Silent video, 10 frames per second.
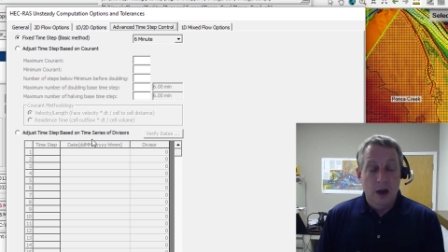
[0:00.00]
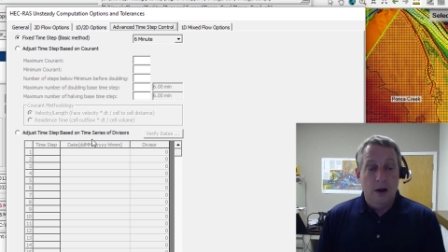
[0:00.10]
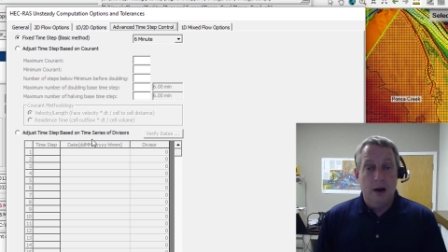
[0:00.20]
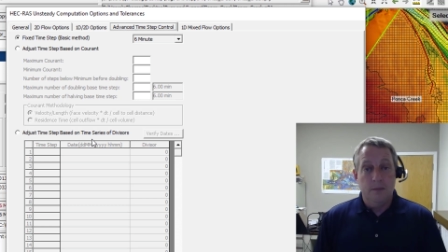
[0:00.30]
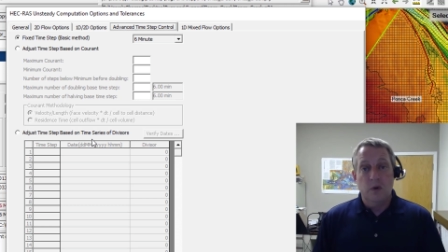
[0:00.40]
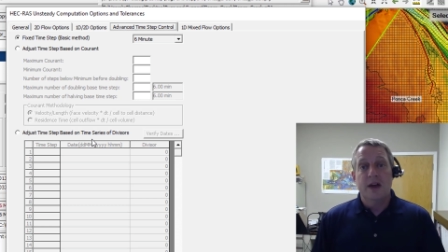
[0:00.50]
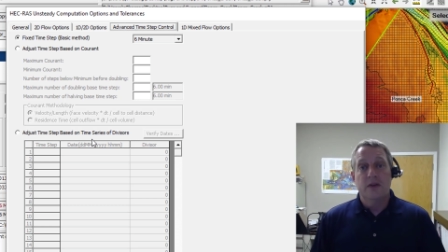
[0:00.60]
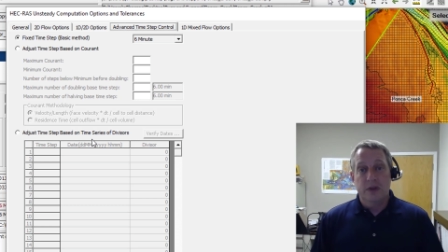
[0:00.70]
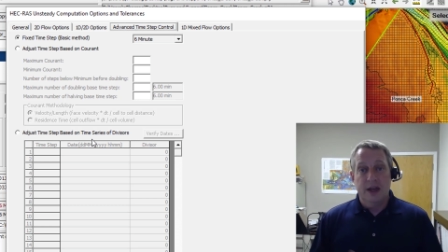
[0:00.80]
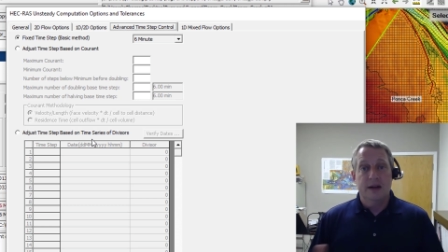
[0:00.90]

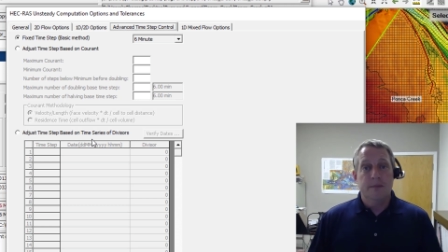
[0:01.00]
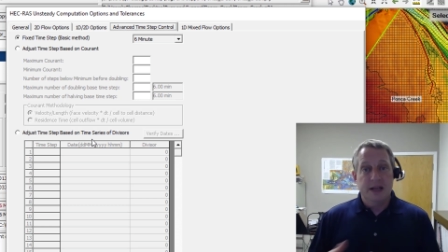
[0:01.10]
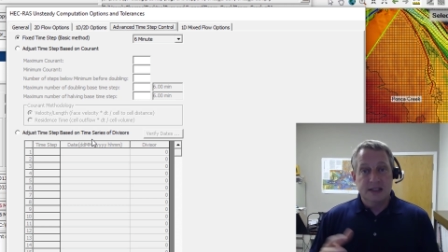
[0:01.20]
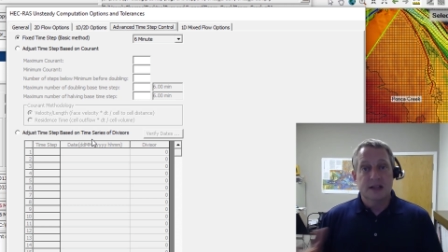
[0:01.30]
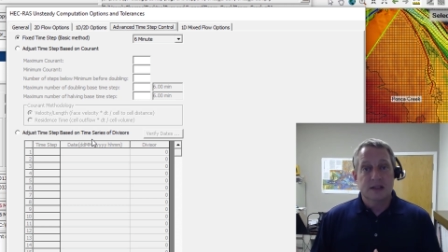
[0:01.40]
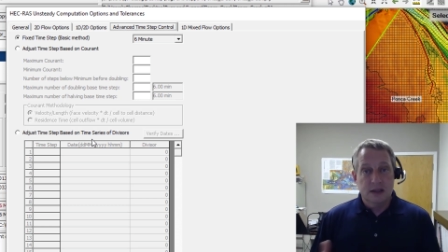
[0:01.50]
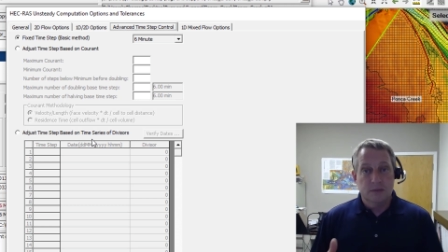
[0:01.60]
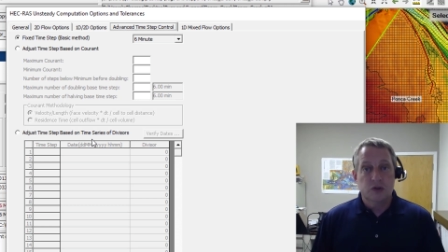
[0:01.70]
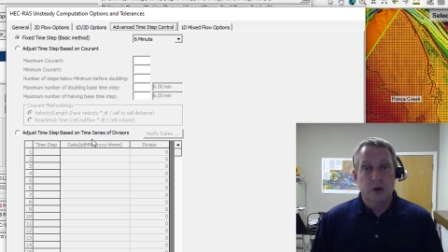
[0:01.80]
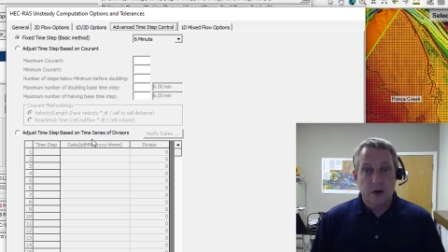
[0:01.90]
rather than based on some
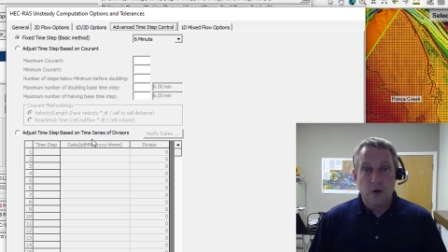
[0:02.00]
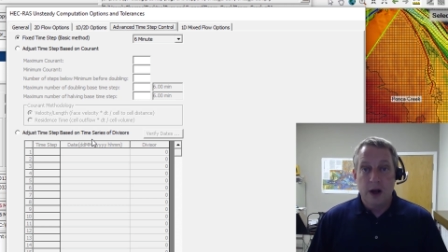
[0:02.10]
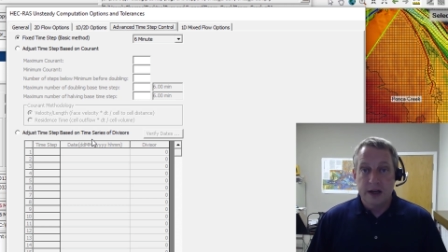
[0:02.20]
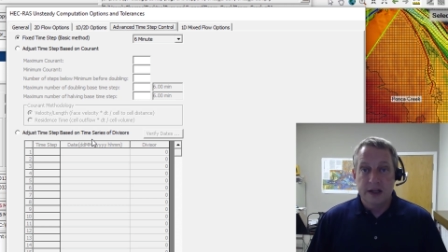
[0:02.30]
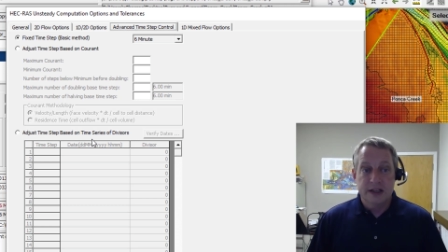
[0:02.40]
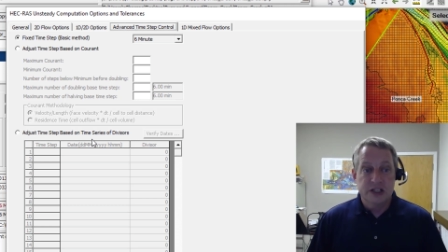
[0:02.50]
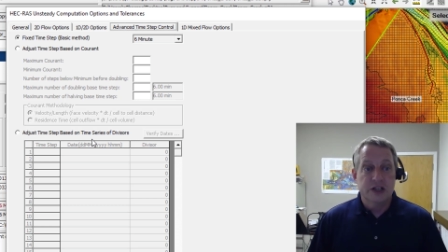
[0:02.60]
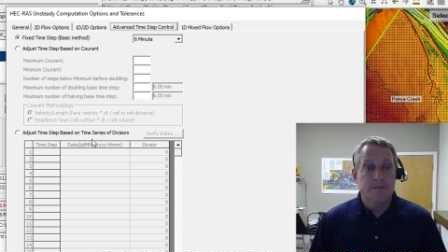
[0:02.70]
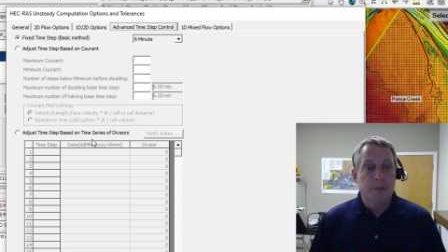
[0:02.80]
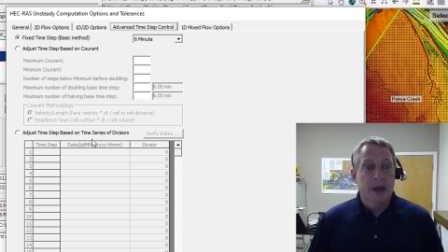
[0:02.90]
strict courant condition.